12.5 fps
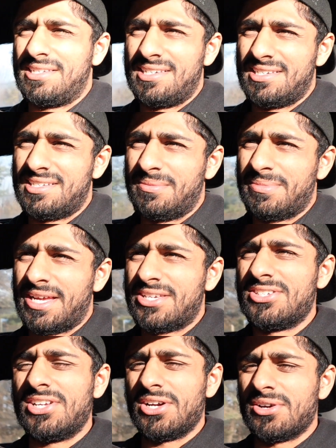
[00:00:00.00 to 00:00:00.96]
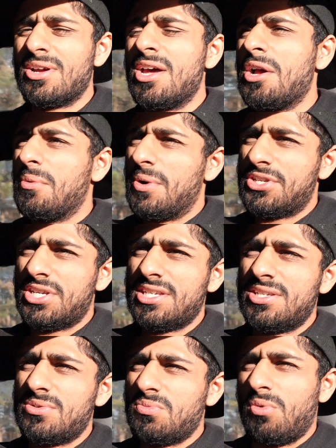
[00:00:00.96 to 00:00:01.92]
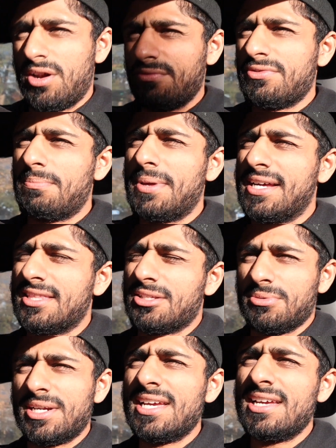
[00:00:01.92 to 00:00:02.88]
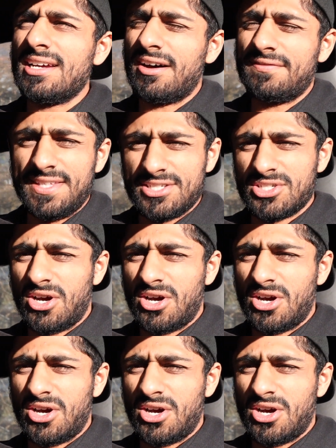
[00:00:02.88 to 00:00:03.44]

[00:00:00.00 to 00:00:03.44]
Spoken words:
system next year, which is one of the big three of this